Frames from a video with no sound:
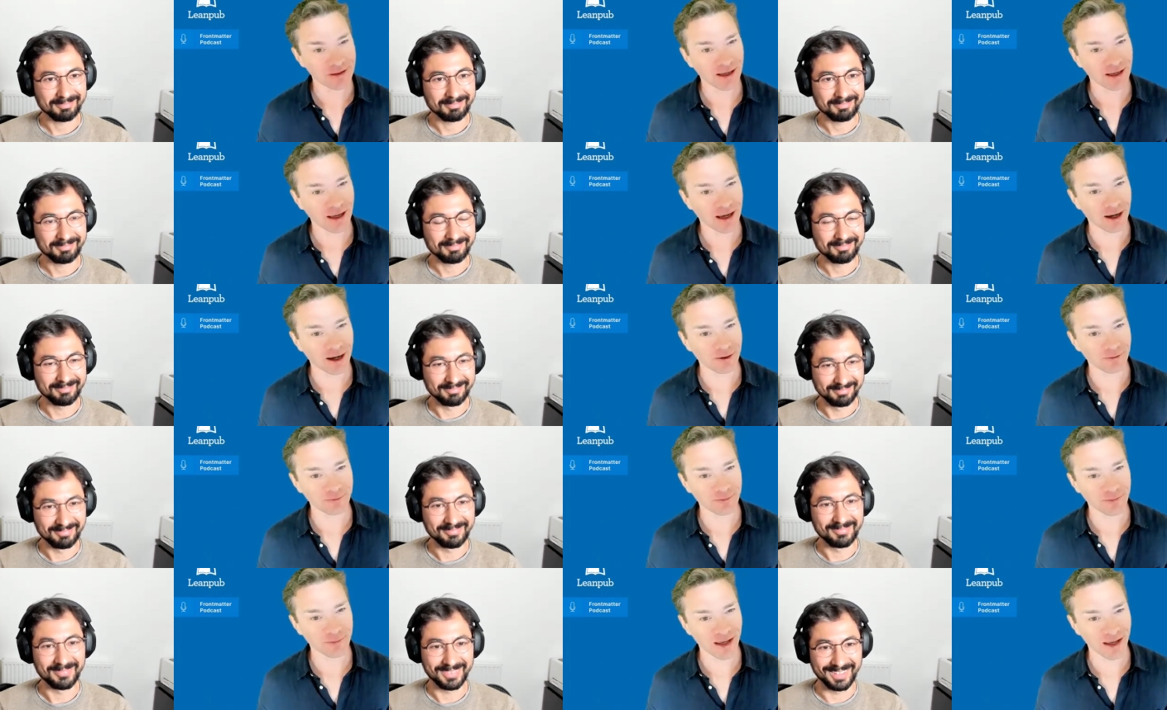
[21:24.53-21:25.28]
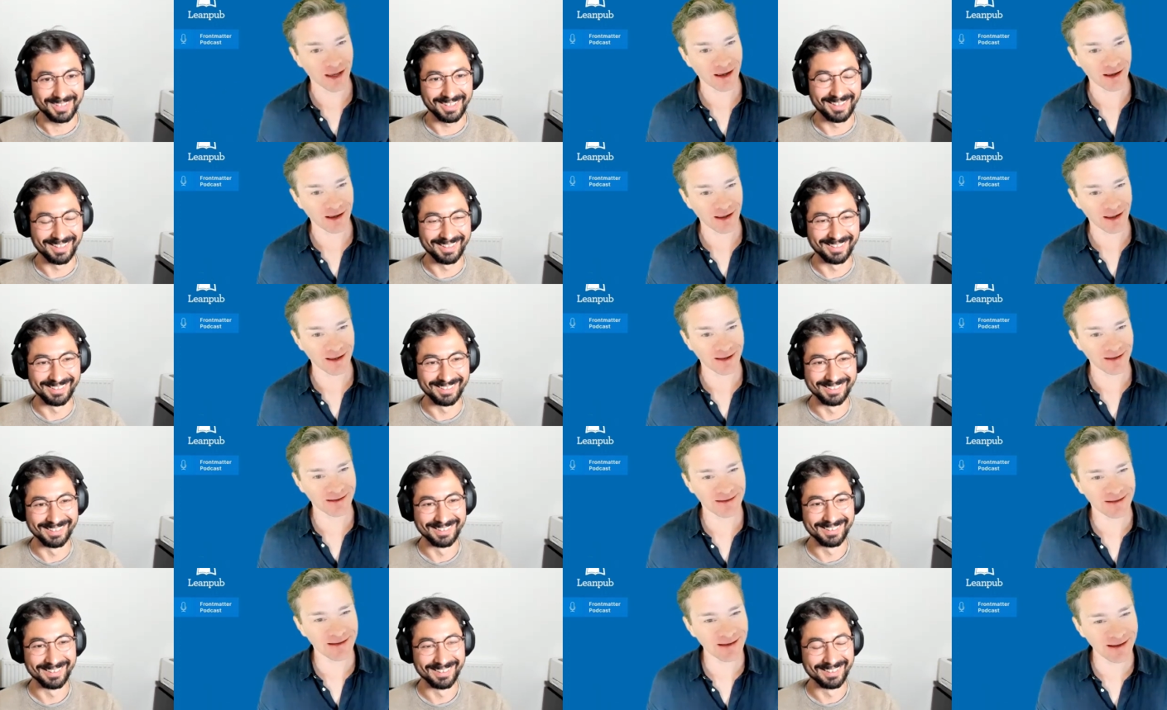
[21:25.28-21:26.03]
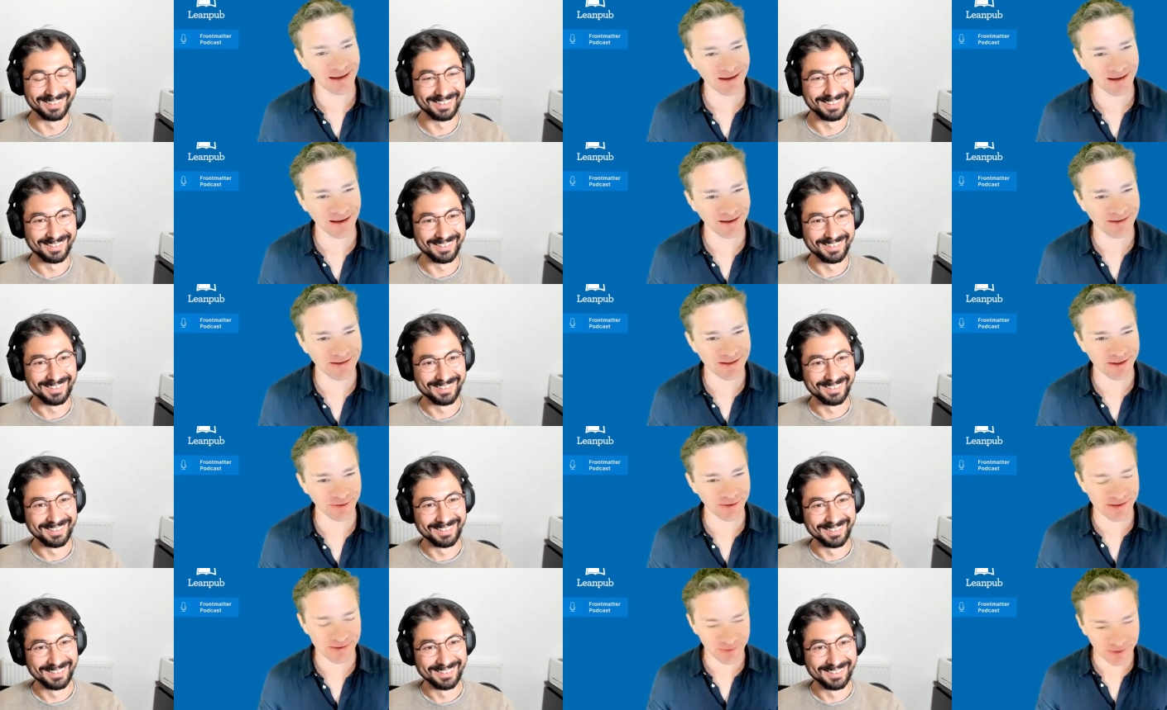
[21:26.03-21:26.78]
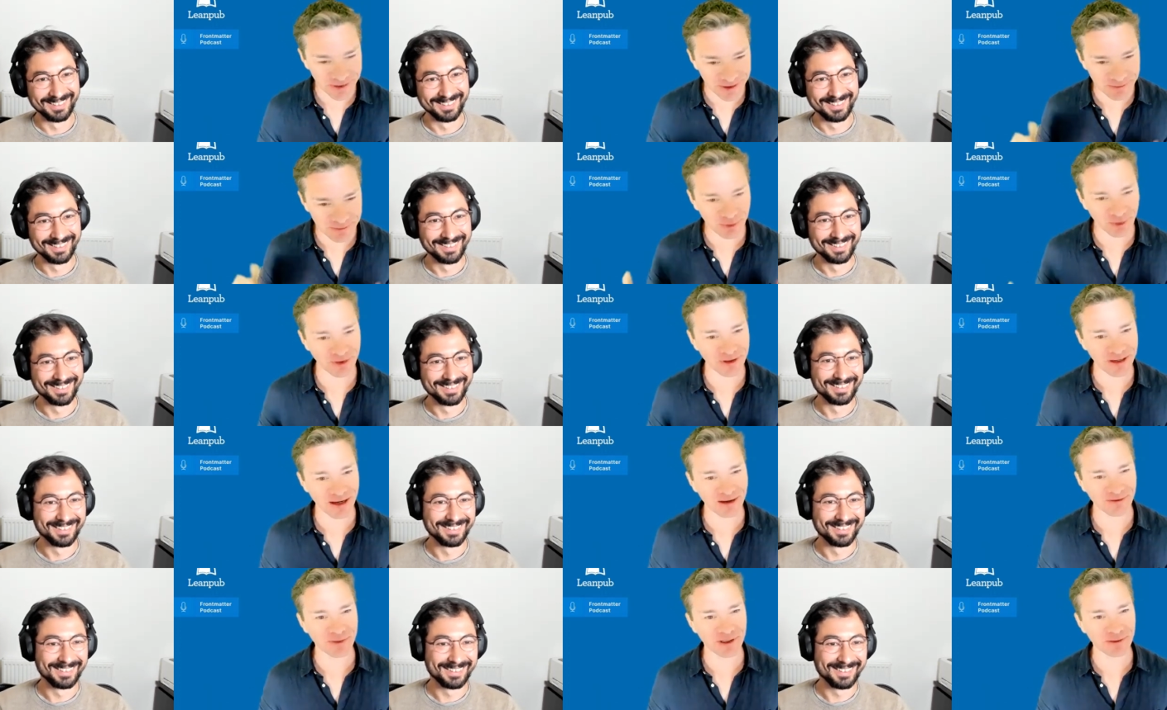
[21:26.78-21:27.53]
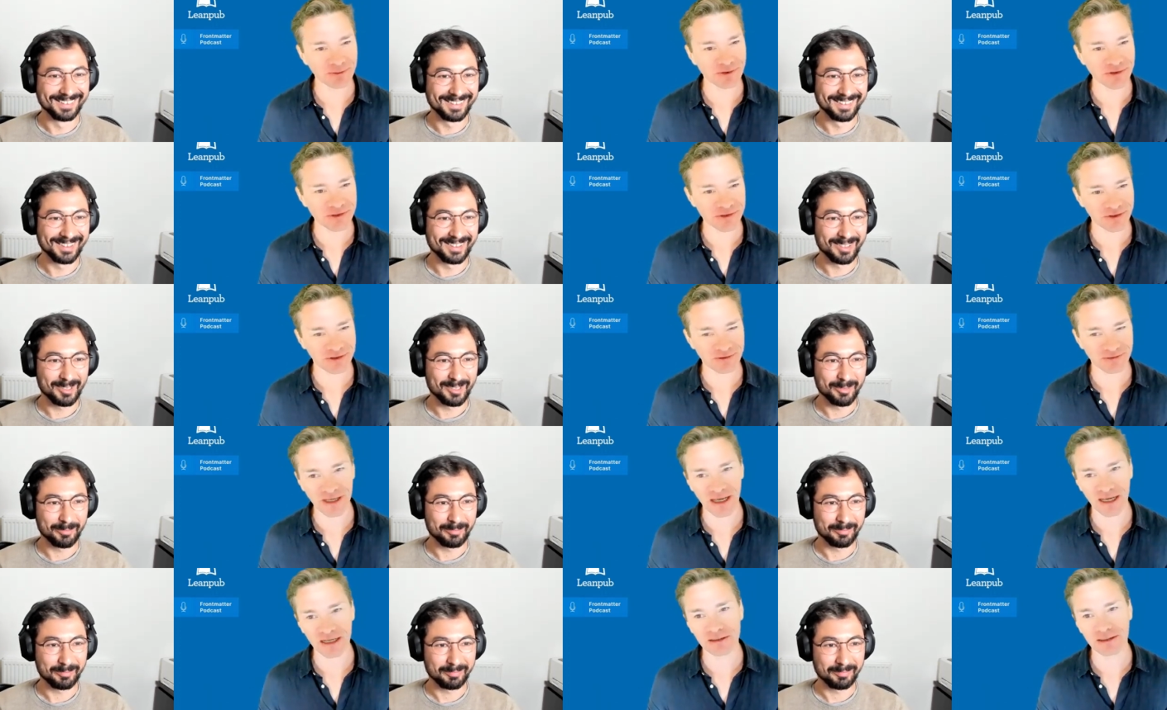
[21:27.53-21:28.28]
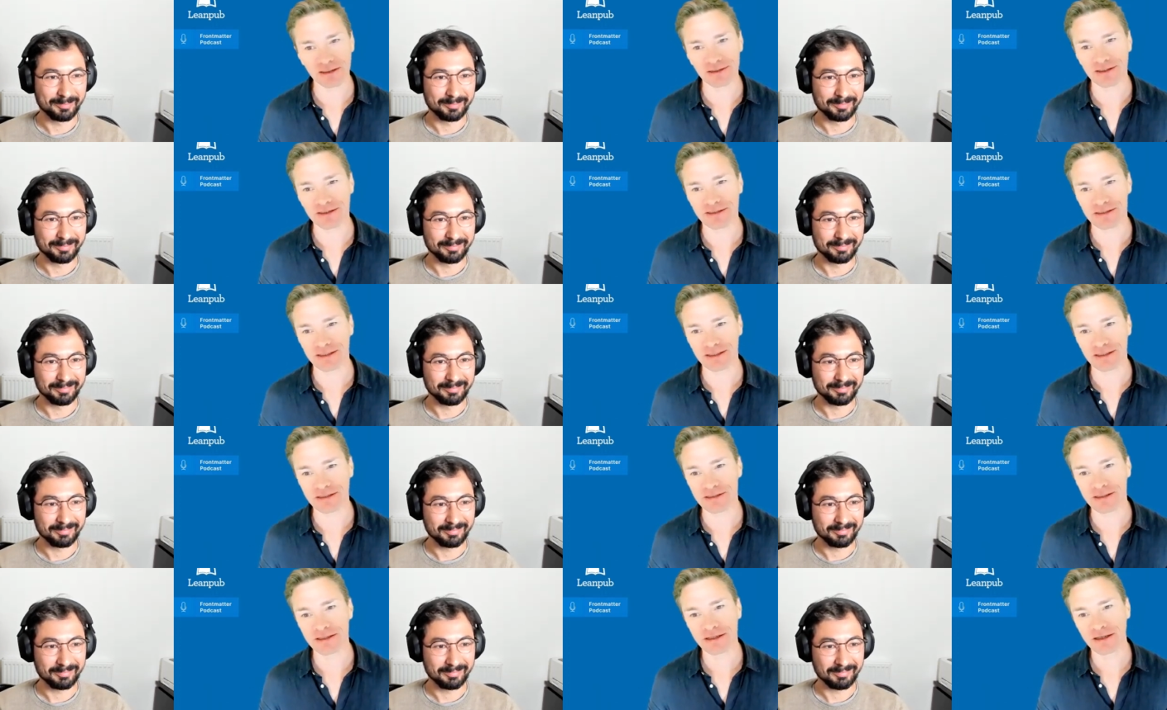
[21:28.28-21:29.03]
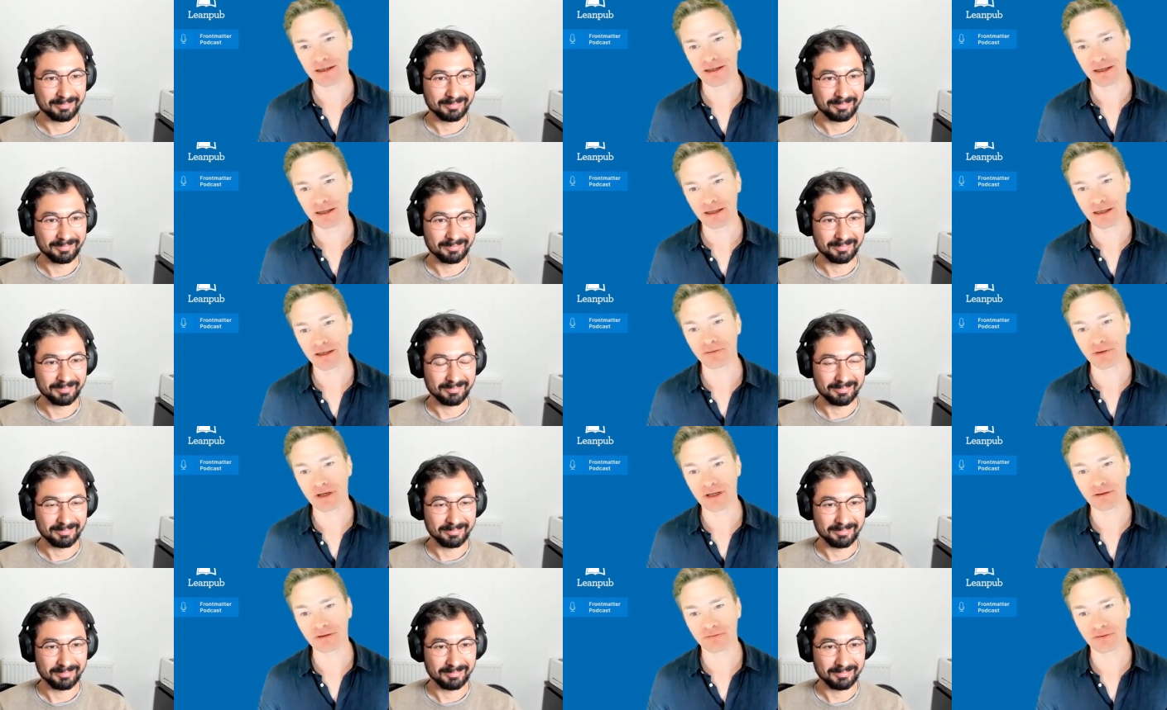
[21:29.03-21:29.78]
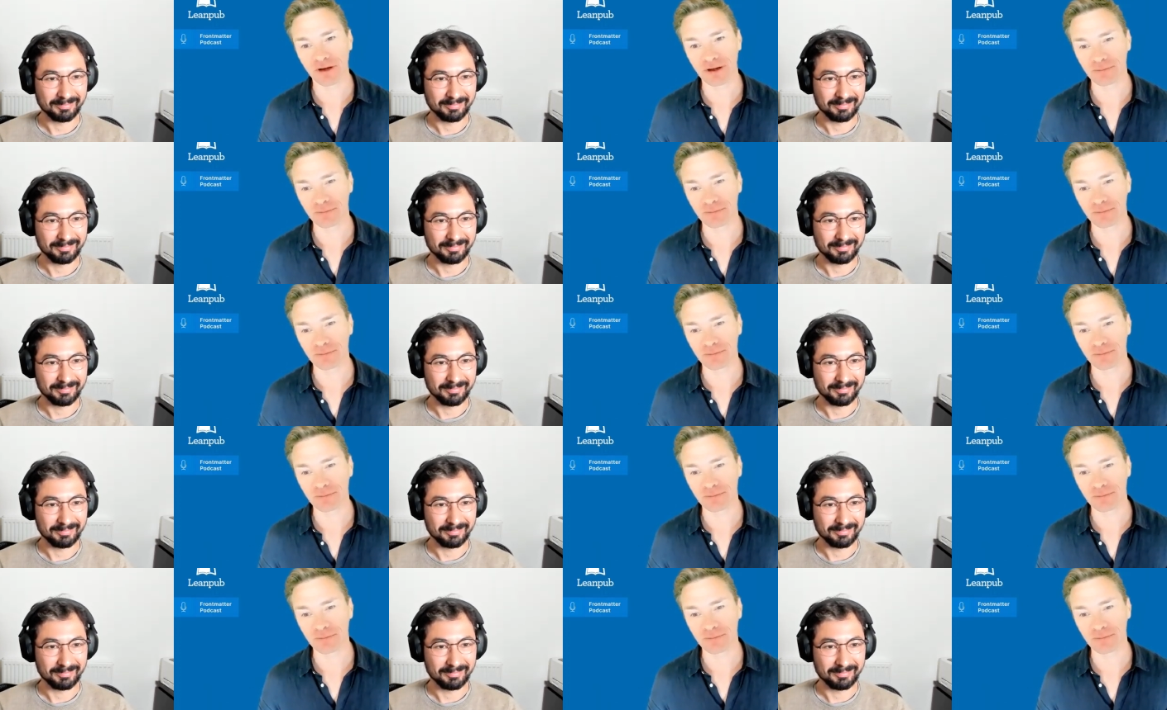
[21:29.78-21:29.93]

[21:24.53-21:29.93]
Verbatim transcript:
Speaker 1: And so it's really important to have people sort of tackling these things, even if